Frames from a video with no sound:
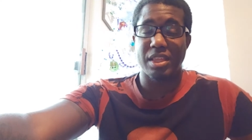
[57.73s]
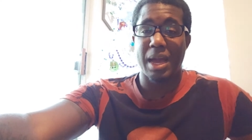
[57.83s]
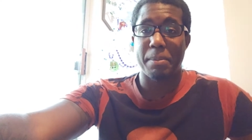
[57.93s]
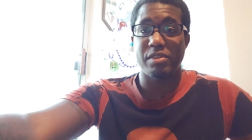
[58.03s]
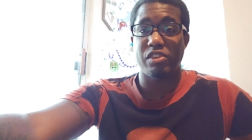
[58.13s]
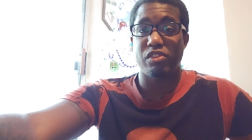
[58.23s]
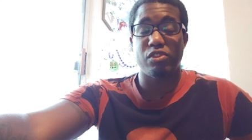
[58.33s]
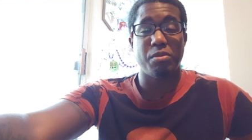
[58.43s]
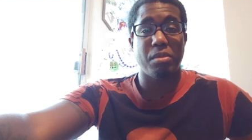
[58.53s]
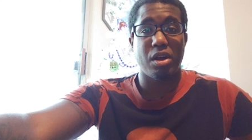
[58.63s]
opposition
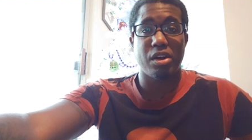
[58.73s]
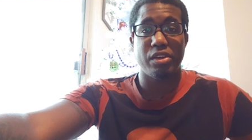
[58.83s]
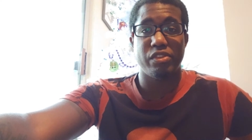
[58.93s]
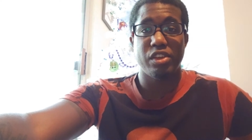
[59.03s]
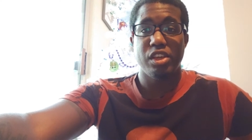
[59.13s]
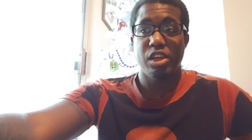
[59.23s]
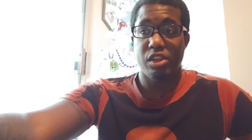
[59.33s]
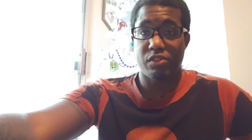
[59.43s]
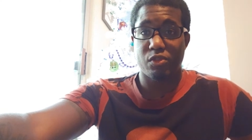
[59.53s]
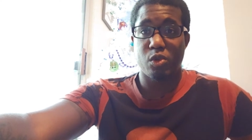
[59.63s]
to Mars
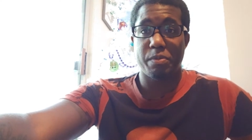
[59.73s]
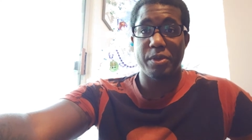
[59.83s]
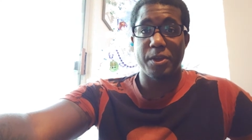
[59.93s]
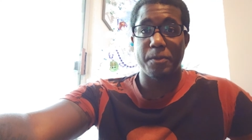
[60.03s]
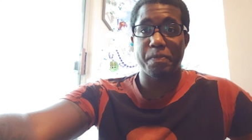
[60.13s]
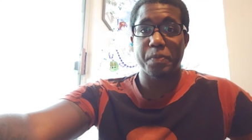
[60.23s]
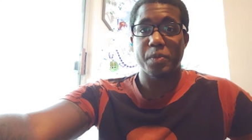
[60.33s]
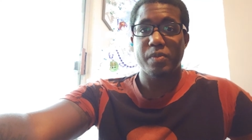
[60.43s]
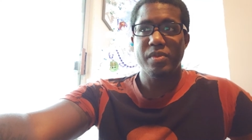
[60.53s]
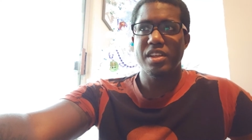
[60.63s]
in Scorpio.
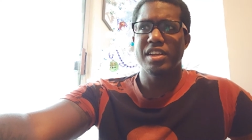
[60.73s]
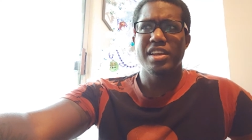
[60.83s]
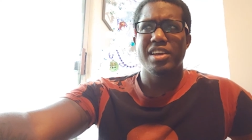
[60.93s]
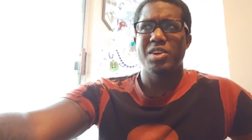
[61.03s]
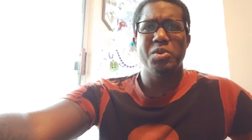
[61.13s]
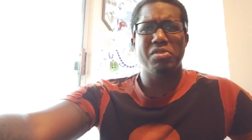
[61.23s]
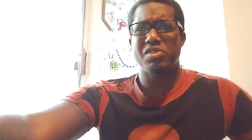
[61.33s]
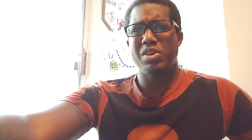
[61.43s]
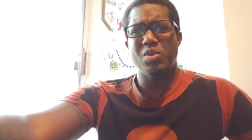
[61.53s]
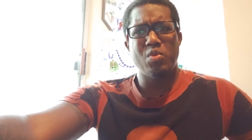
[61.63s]
Who's
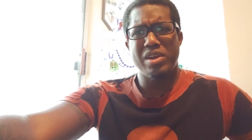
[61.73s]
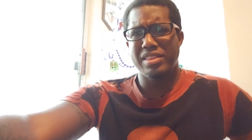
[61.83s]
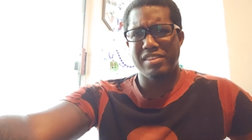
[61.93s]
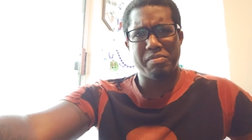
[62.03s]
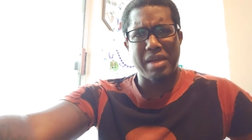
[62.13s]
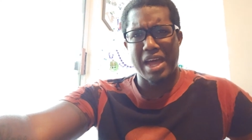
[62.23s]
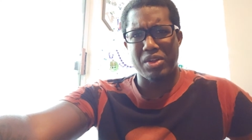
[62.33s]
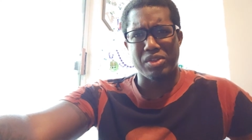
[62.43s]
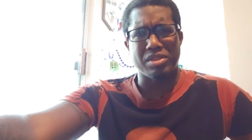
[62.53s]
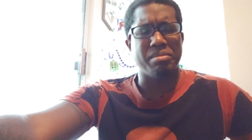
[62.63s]
going to win this
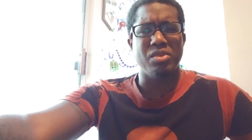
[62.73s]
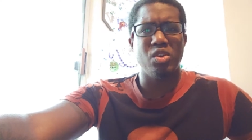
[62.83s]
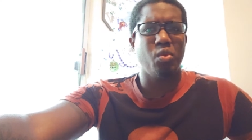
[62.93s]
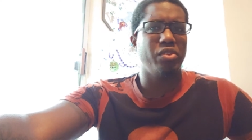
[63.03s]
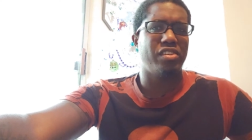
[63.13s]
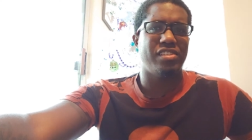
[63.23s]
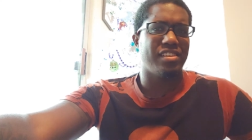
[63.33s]
battle? The Moon, which is